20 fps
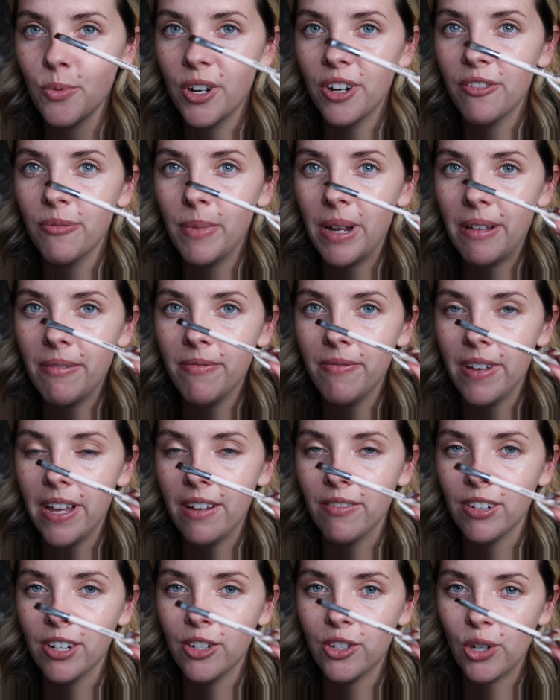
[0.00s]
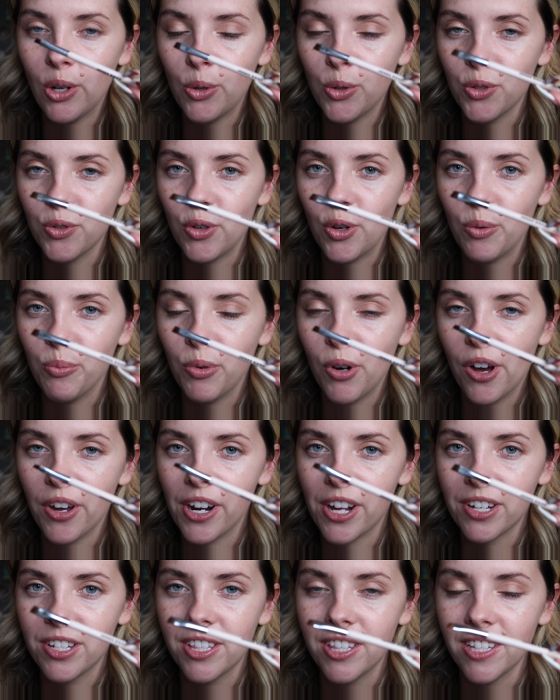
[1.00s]
one of my favorite Jones Road
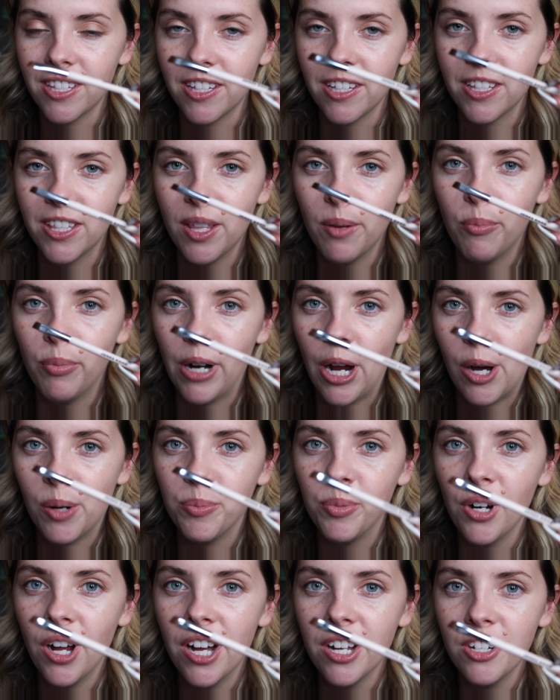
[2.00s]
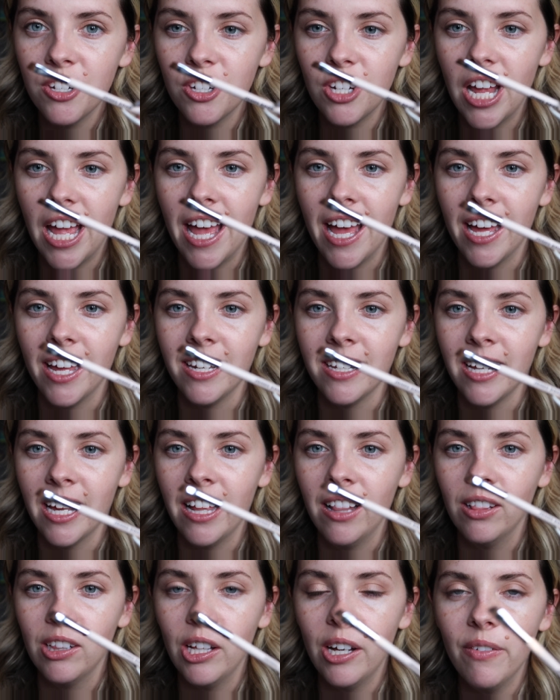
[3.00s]
products. This is the brow brush, and I
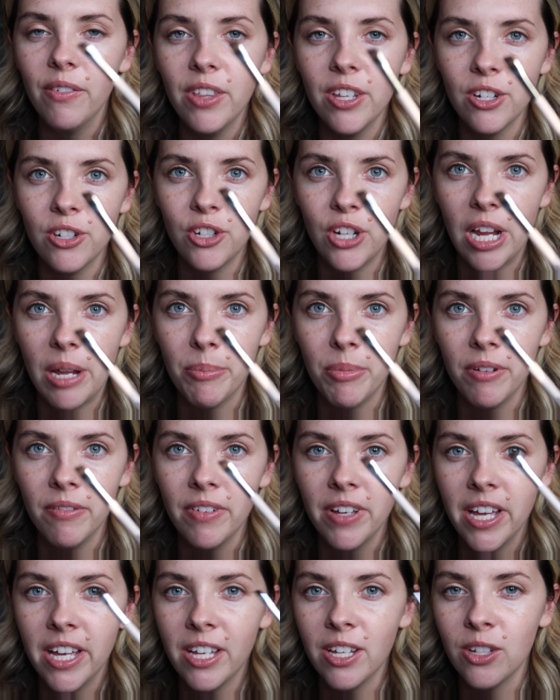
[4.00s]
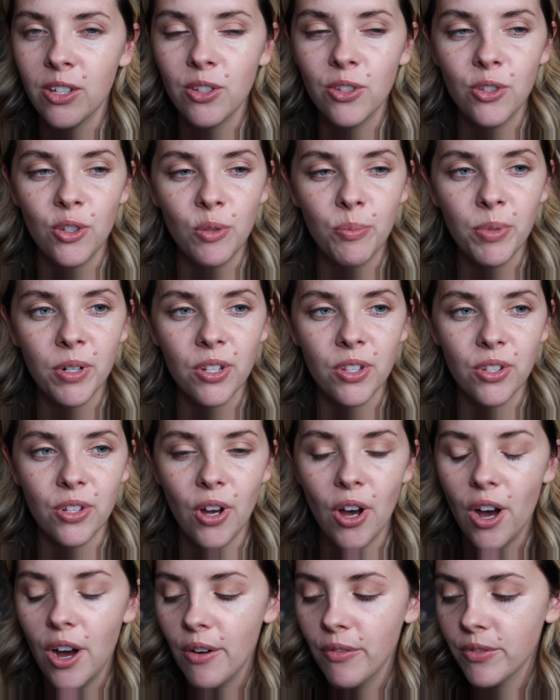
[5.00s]
love the shape of it. It's super
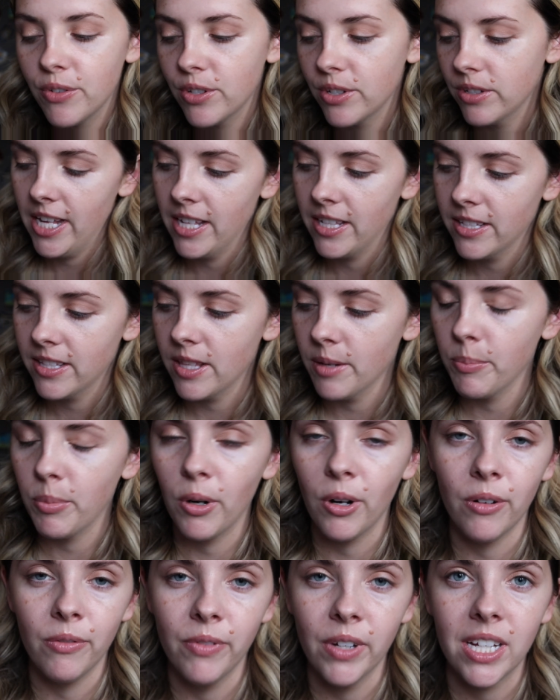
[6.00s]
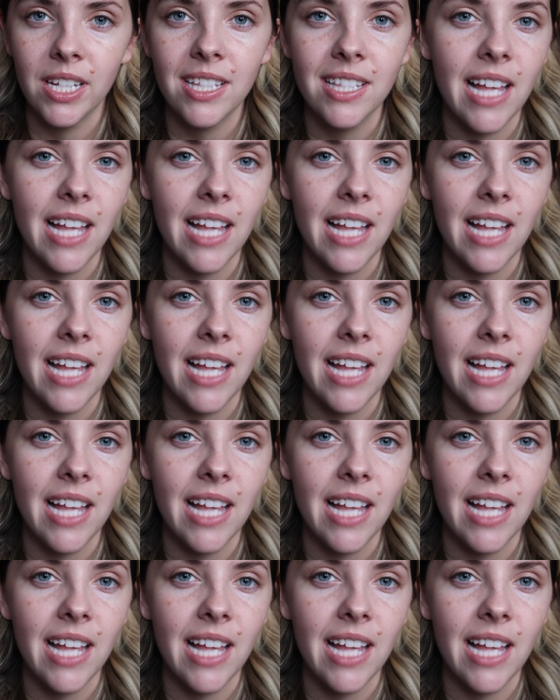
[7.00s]
soft. It's the perfect